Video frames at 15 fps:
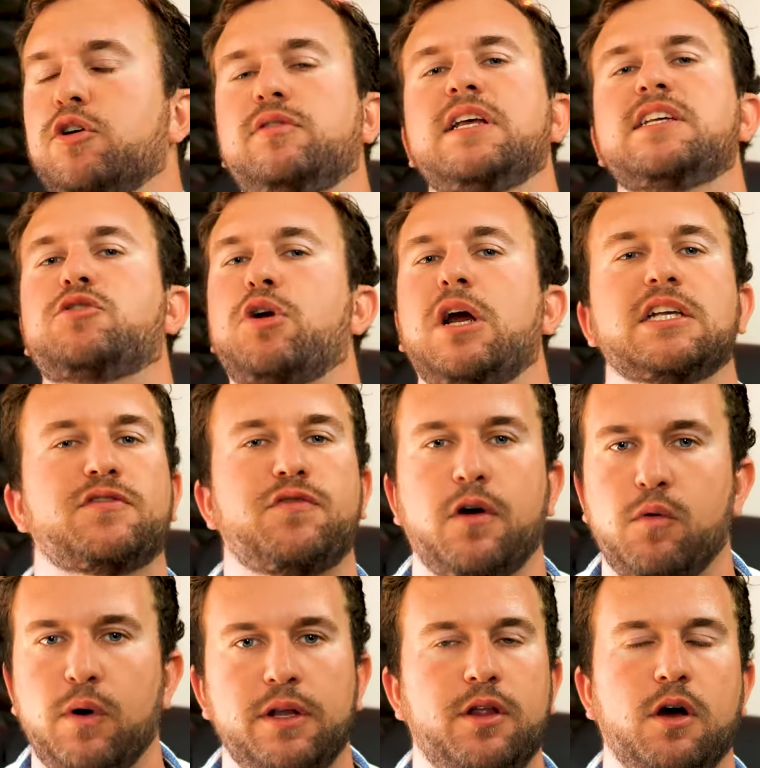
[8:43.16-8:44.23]
So this
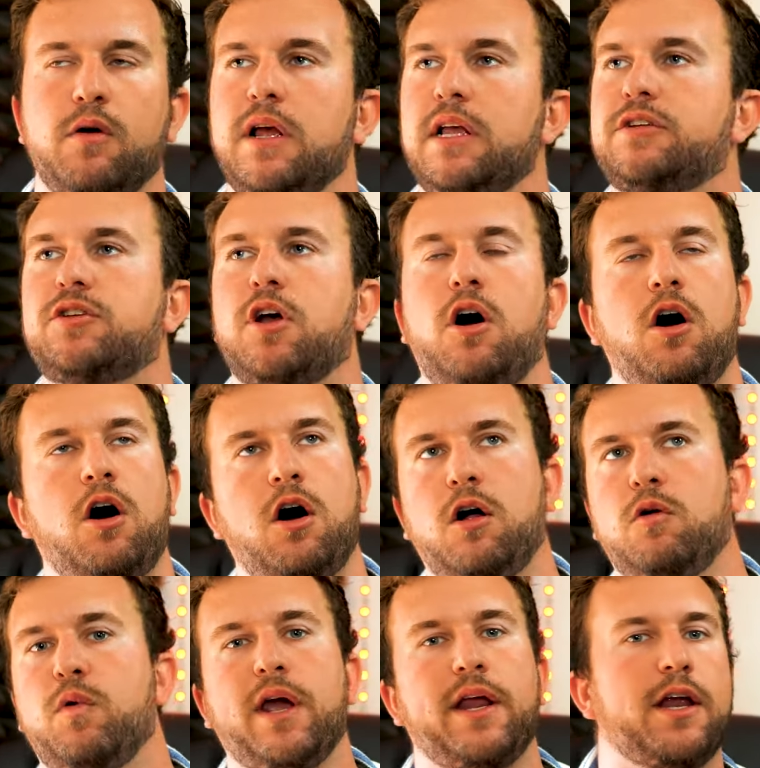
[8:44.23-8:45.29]
transfer window is
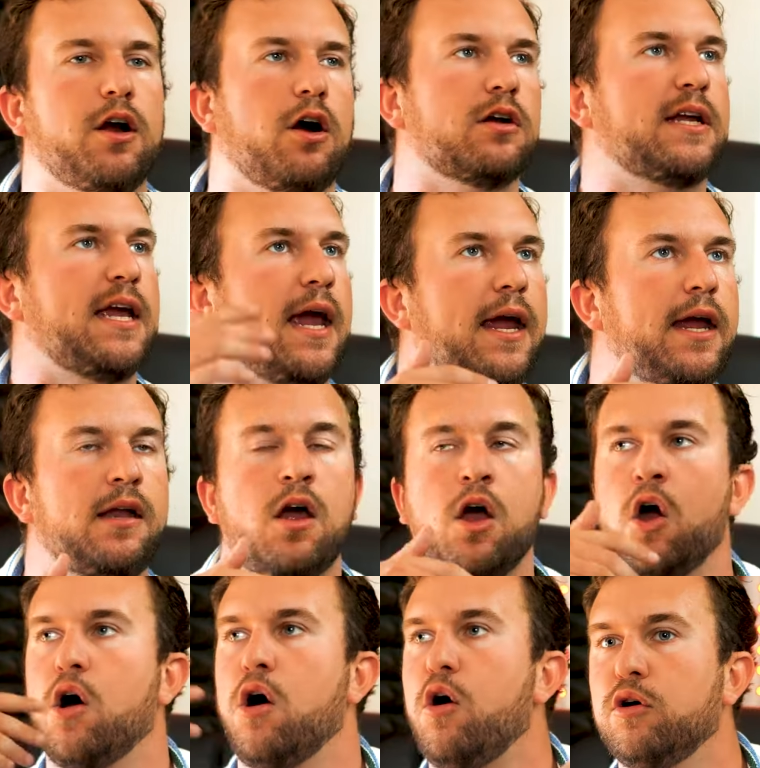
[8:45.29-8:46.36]
all waiting on Kane,
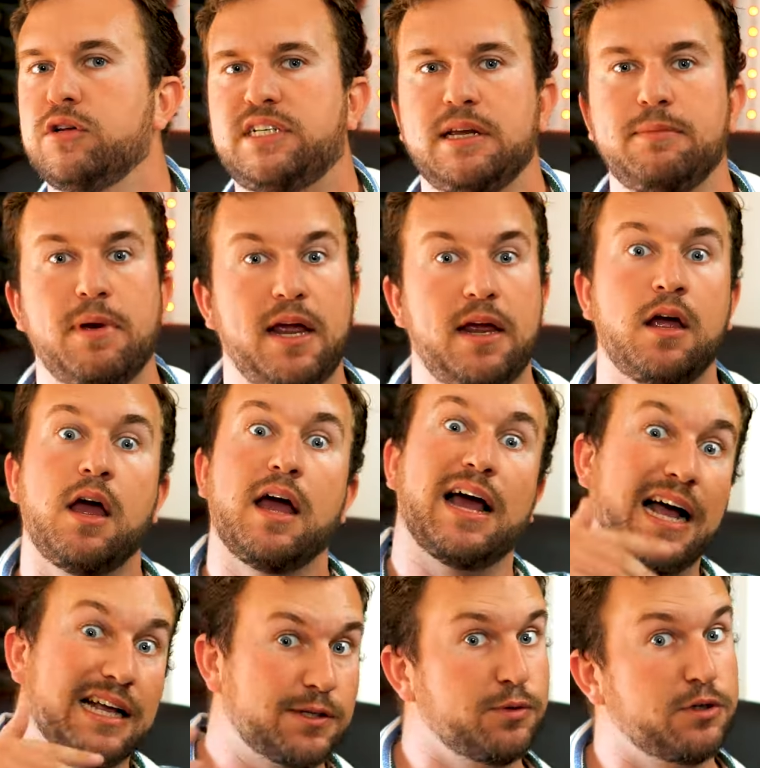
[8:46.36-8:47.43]
Osimhen,
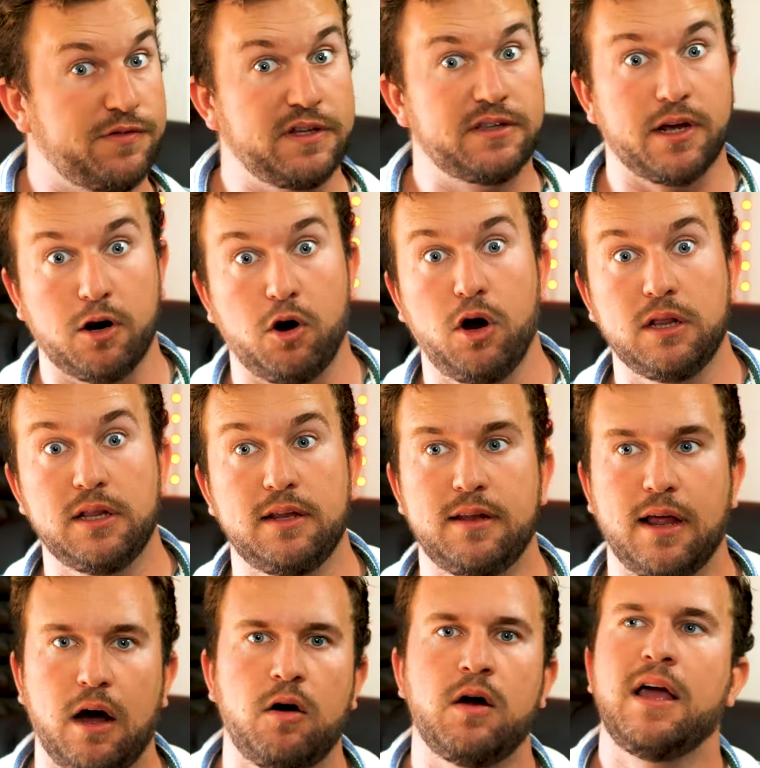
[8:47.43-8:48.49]
Rasmus Vinterhoyland
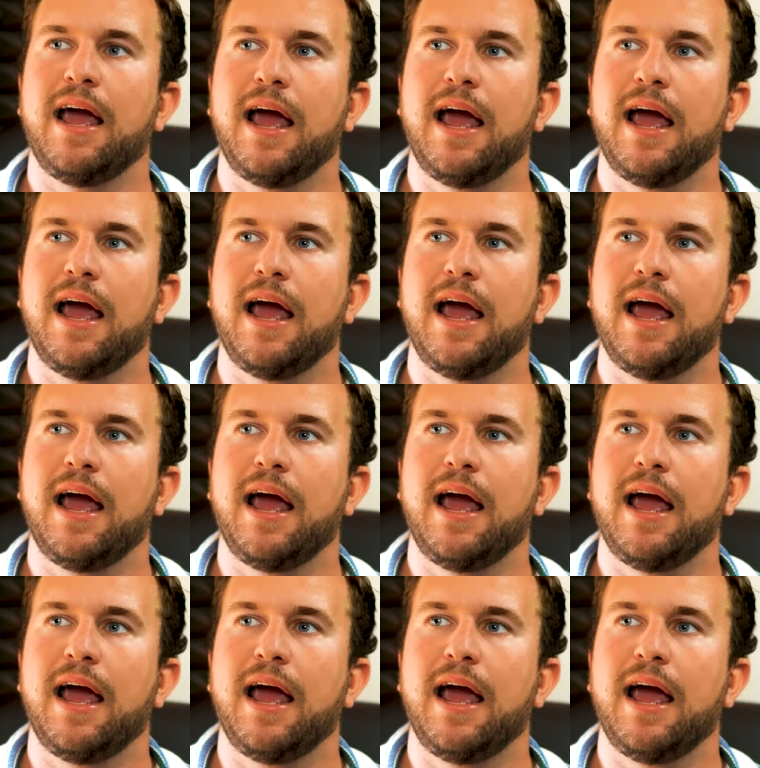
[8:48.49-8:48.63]
now.